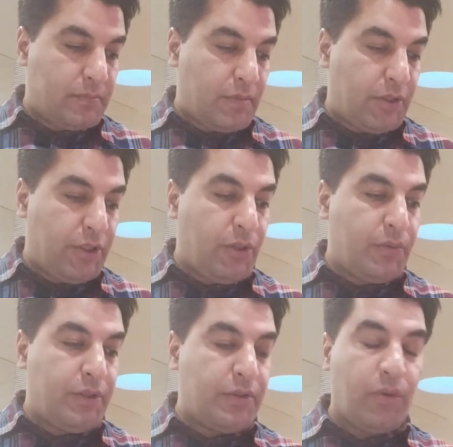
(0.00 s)
You
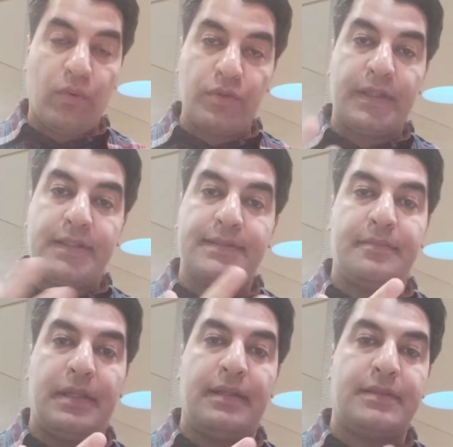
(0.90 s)
know, in the Old
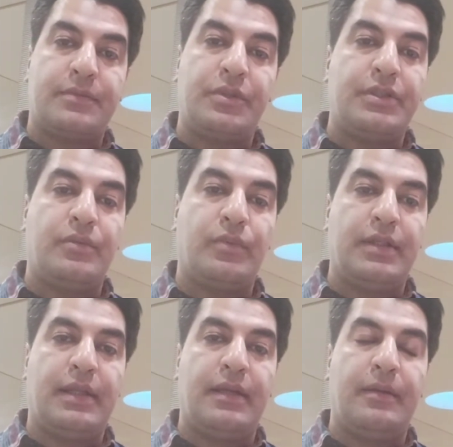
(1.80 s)
Testament, it's written
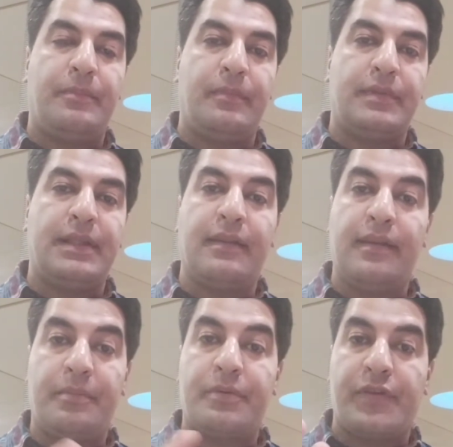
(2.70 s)
when the the
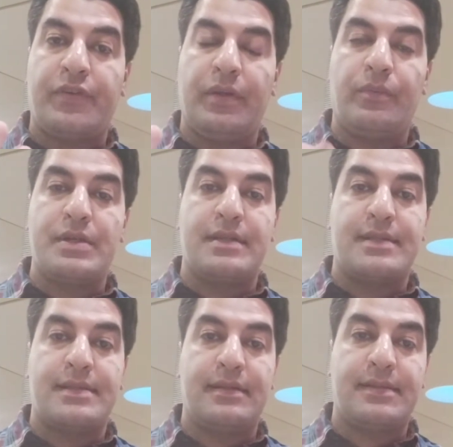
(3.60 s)
leprosy was
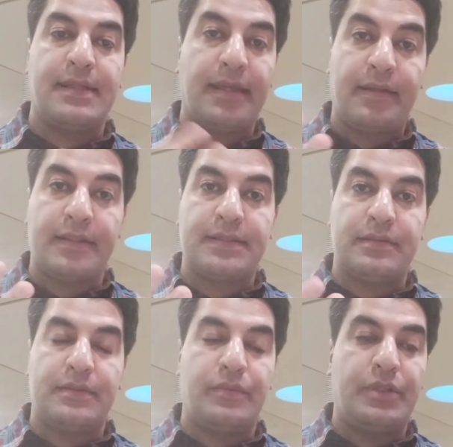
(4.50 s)
a sickness,
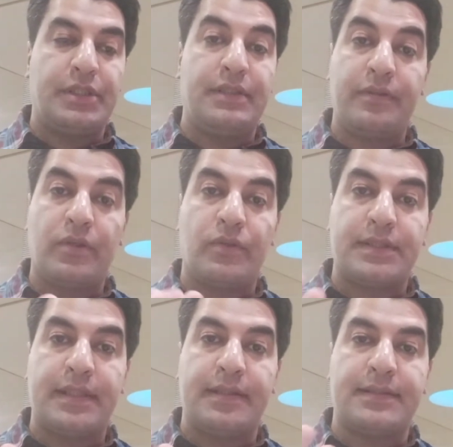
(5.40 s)
it's a very difficult
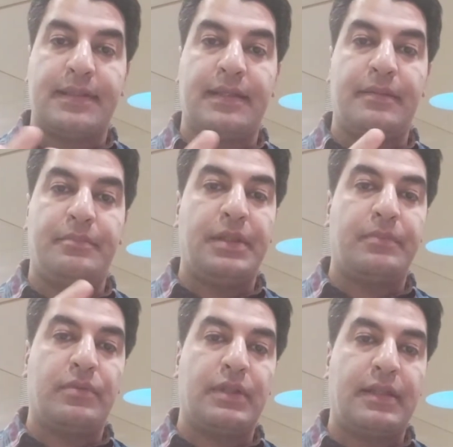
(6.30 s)
sickness, and the
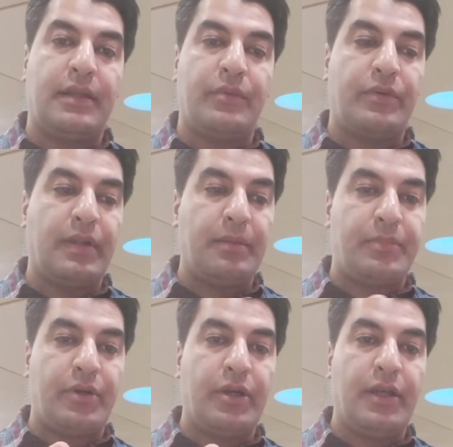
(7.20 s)
people that they were
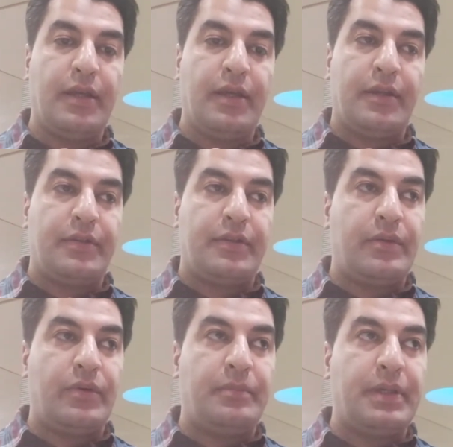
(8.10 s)
leper, they
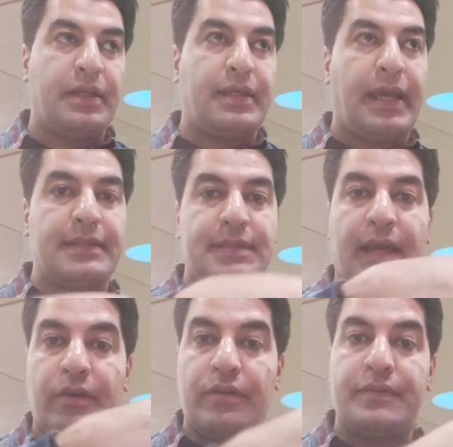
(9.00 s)
were being cast
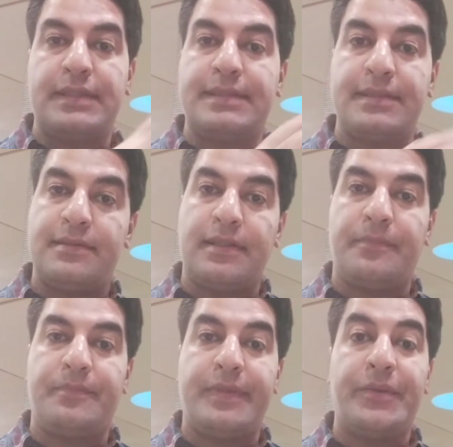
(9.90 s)
out of the city.
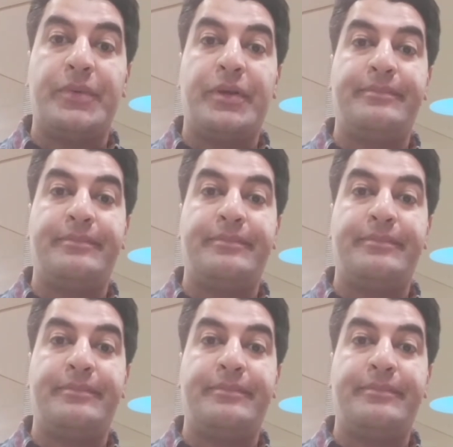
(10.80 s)
They were